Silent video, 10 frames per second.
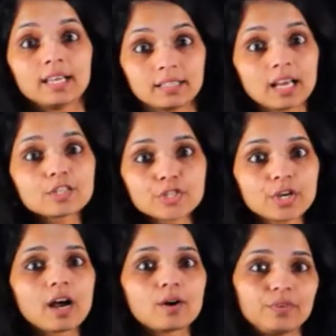I'll show
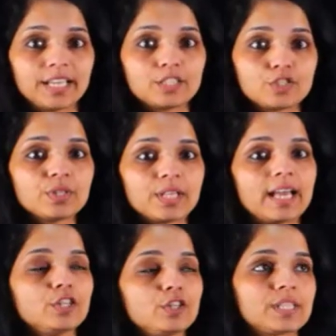you how we can do
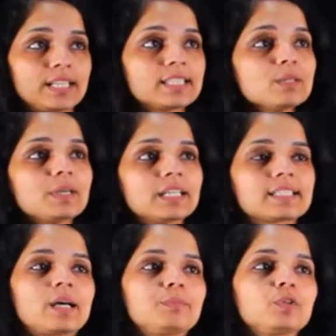that using a simple
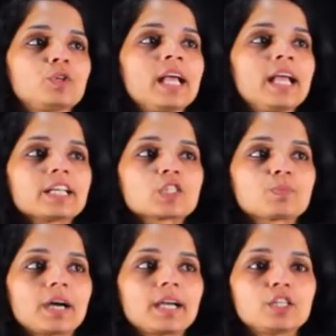example. X
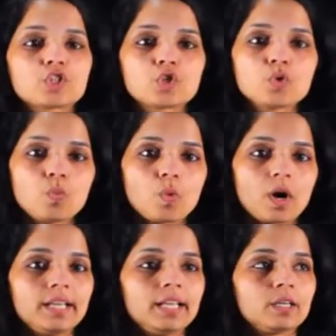minus
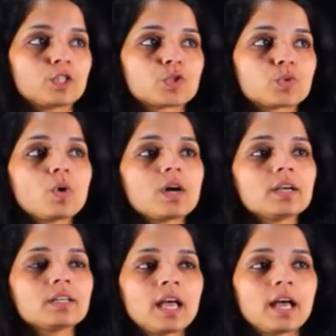2y equals 1
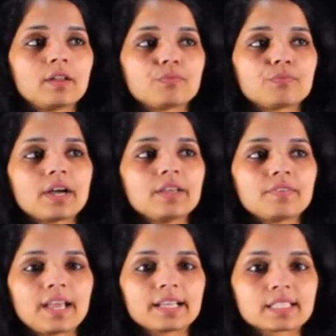and
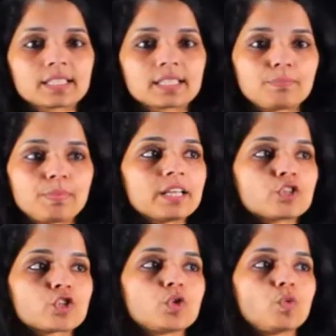5x
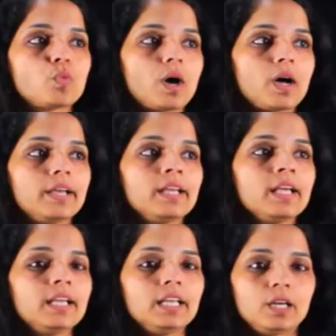plus 2y
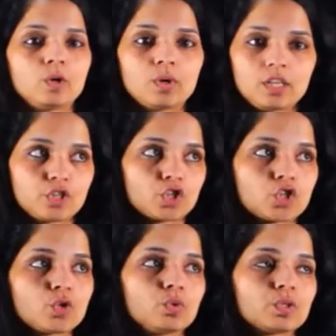equals
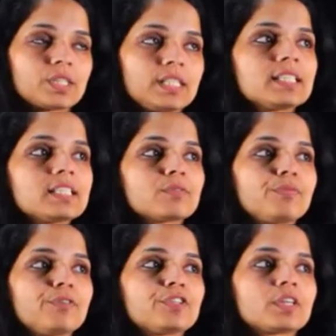2. So this is the
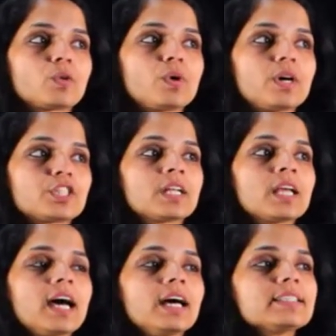first equation.
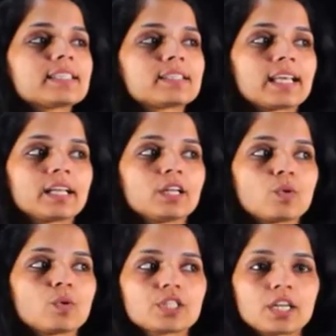That's the second
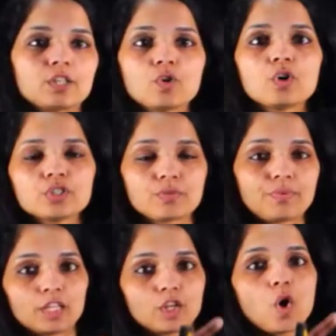equation. I'm going to
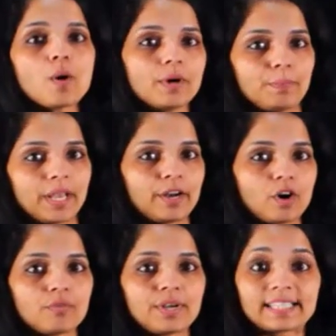find the common pair
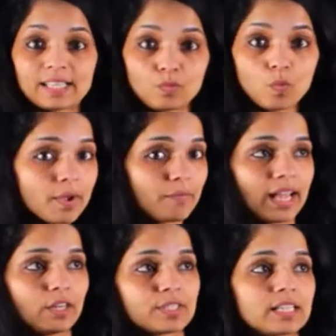of x and y
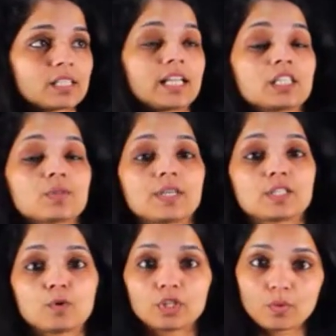values that satisfies
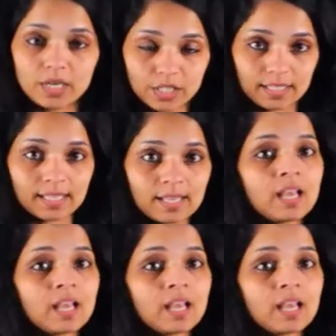both equations.